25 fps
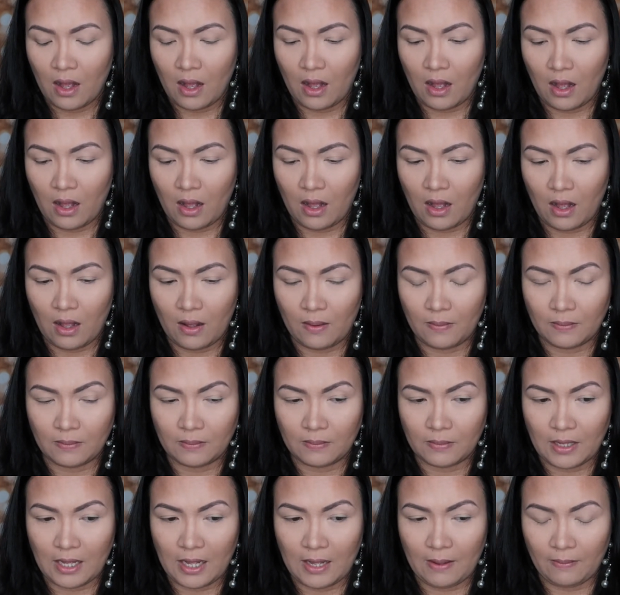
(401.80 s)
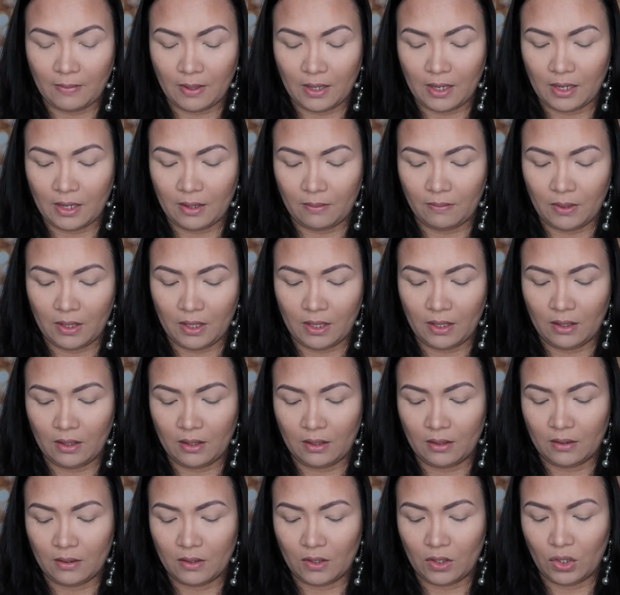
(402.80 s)
I'm gonna
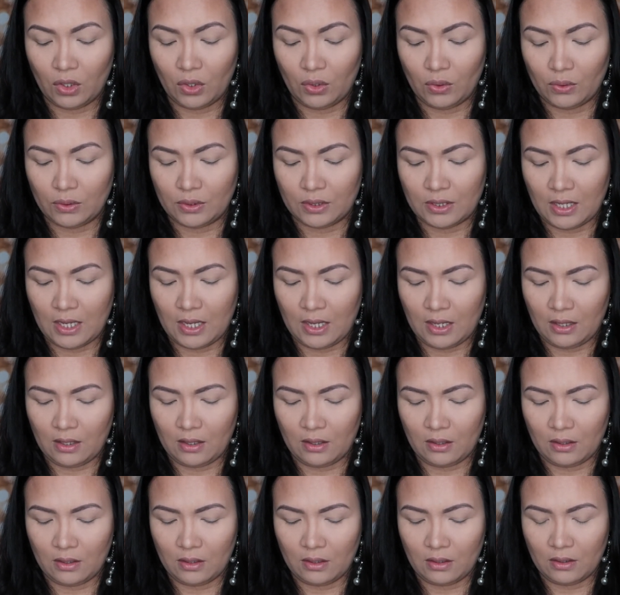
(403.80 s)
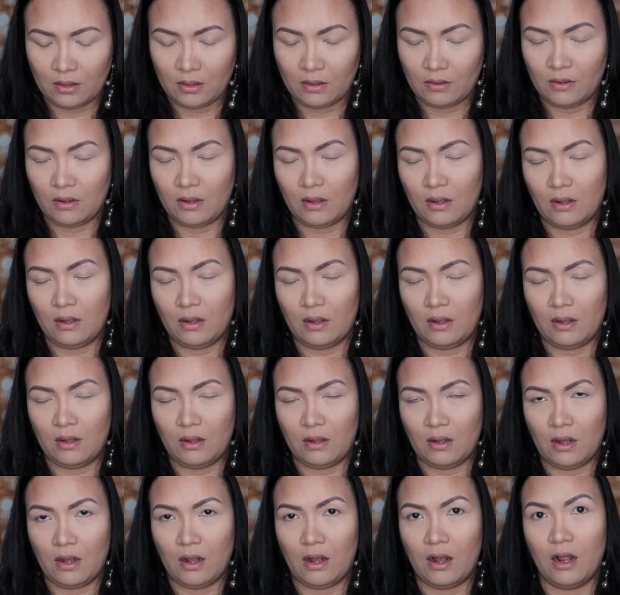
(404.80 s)
be using
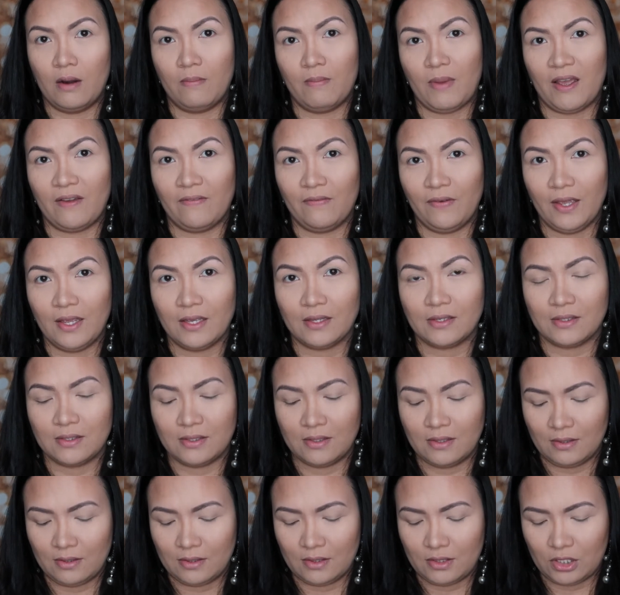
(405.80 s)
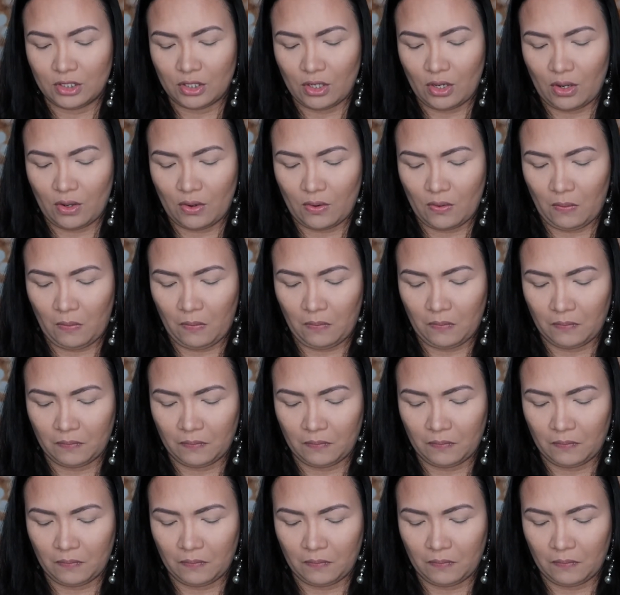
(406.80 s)
on my face. So